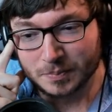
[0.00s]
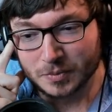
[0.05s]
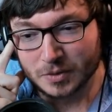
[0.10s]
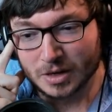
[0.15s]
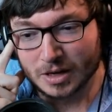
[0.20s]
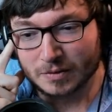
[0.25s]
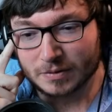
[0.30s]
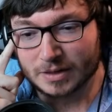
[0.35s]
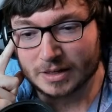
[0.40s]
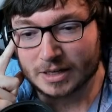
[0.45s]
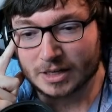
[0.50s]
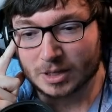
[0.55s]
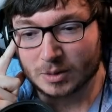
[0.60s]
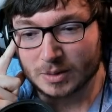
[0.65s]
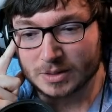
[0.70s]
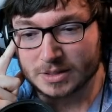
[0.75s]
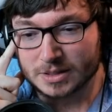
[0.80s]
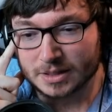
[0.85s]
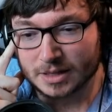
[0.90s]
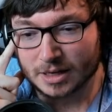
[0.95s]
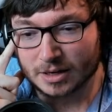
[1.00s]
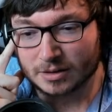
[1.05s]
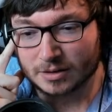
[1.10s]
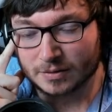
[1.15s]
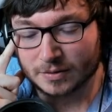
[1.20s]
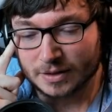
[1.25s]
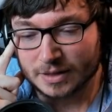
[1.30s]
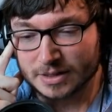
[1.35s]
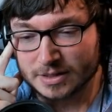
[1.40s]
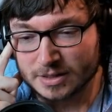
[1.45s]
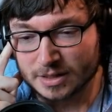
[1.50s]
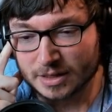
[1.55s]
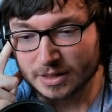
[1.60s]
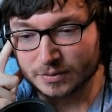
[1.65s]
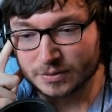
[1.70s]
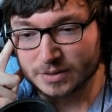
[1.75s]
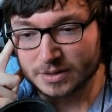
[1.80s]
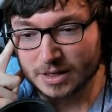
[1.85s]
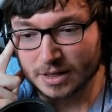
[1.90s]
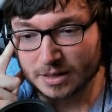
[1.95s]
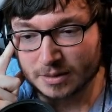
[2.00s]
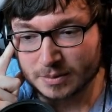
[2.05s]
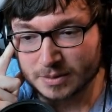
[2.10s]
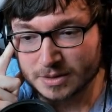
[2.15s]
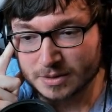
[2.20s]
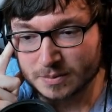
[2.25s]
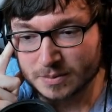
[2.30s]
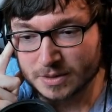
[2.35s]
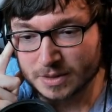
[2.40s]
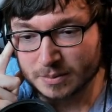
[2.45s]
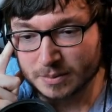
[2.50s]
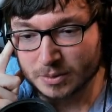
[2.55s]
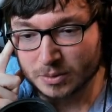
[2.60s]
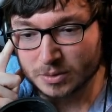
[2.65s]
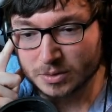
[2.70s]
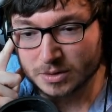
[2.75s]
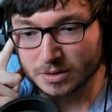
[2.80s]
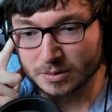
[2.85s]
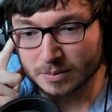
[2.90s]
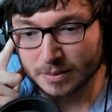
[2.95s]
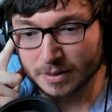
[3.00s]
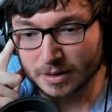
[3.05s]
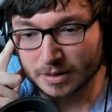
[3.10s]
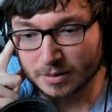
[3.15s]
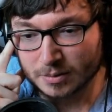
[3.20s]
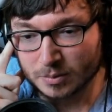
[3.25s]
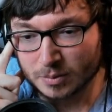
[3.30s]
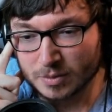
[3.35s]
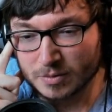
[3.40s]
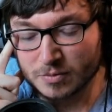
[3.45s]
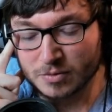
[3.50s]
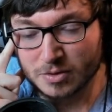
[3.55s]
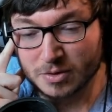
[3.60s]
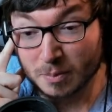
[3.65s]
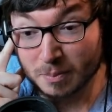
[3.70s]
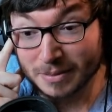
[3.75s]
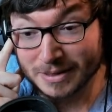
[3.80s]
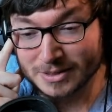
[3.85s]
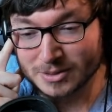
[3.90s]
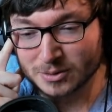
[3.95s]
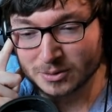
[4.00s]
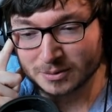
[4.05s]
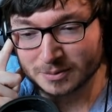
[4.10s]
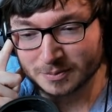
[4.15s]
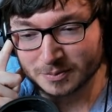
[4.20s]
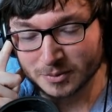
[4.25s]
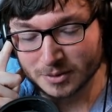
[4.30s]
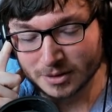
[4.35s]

You have an EUS account? I think it's, like, level 10, but someday it'll be awesome to play with the Bizzle.